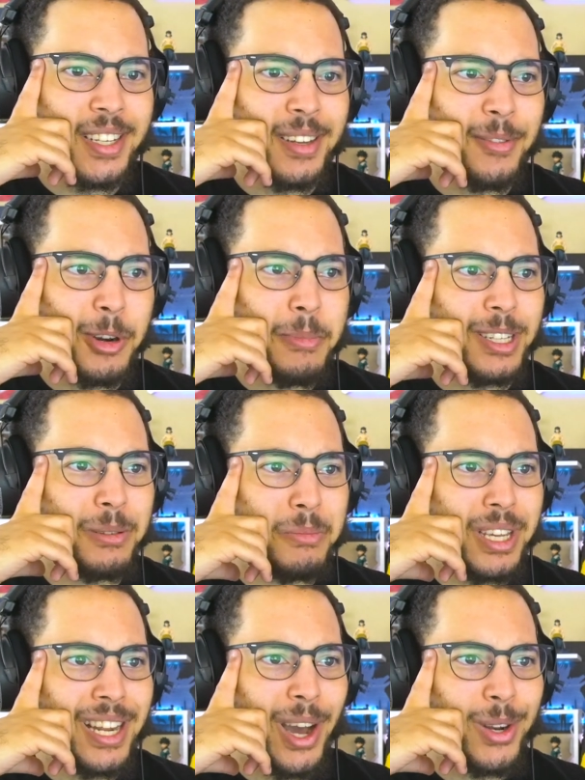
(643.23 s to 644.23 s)
What, are you about to
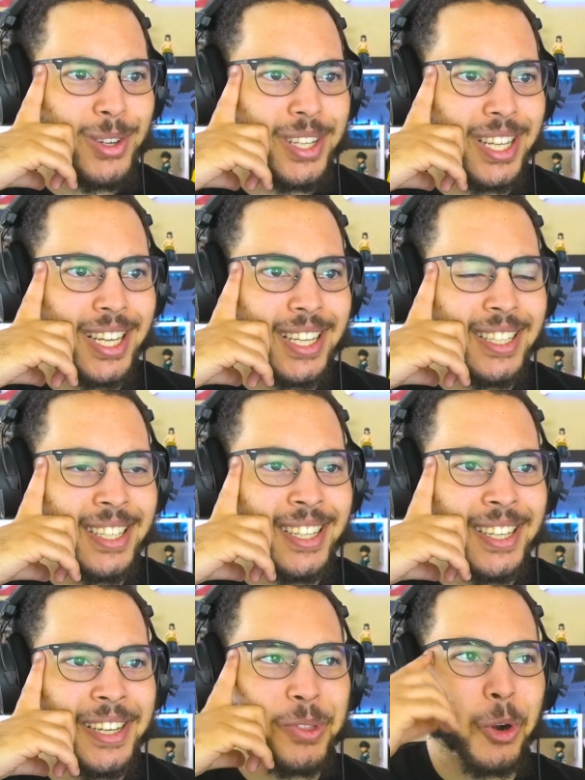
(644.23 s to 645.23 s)
meet Undine?
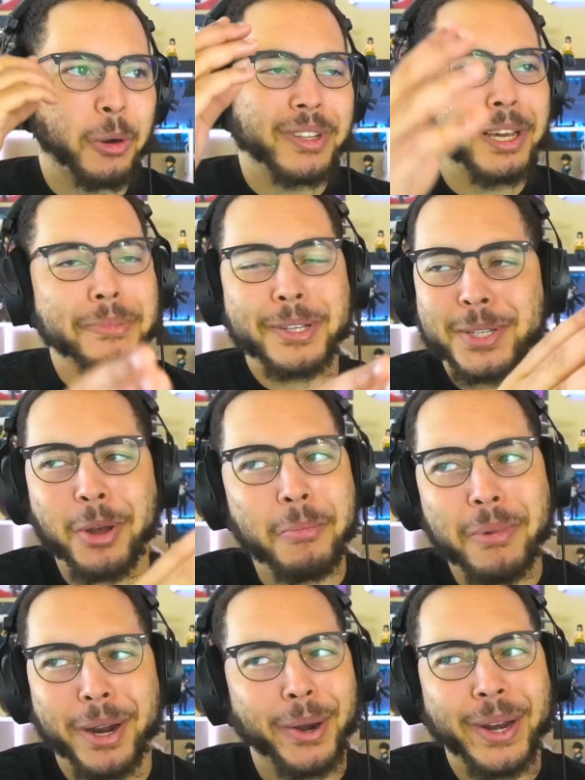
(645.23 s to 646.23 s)
Normally I'd be so
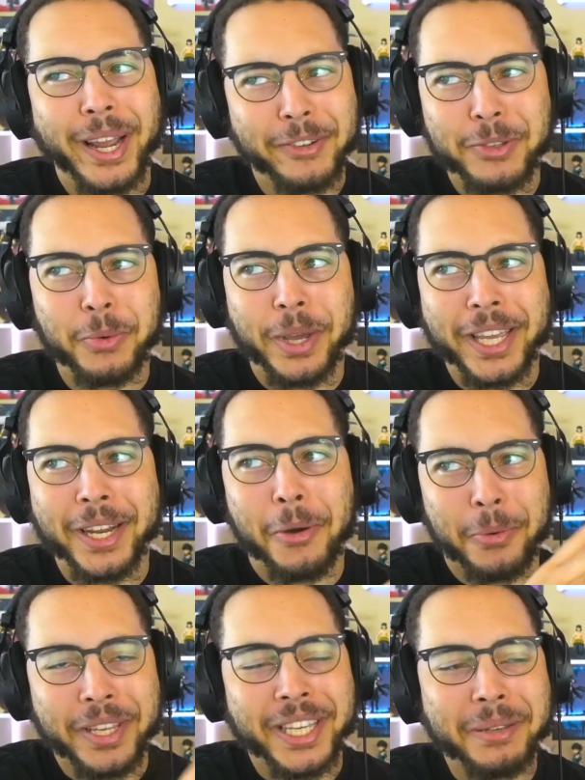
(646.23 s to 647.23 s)
butthurt I have to wait a
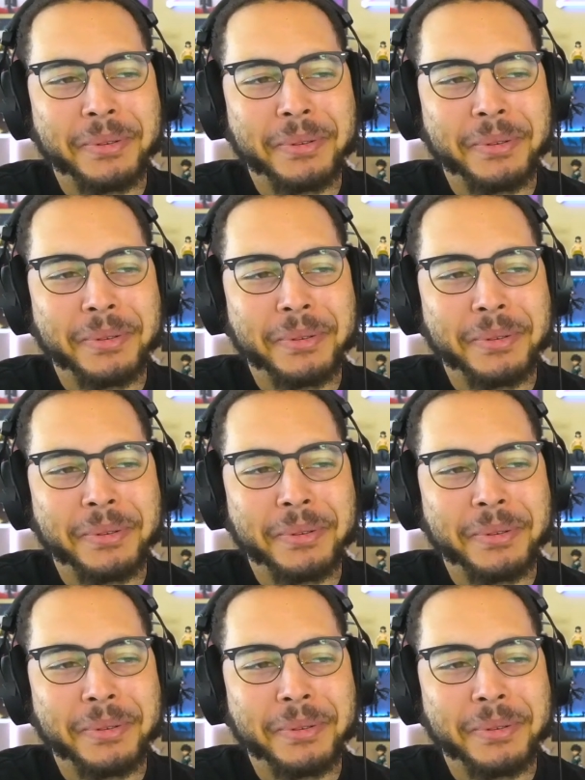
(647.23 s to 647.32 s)
week,